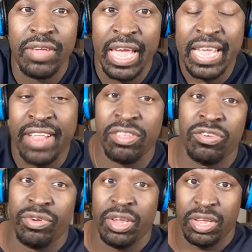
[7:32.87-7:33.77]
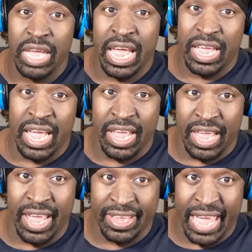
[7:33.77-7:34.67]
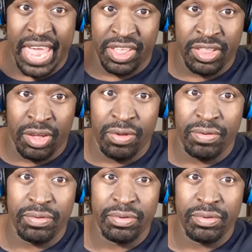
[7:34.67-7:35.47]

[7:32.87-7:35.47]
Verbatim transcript: I got I, I, I got it though.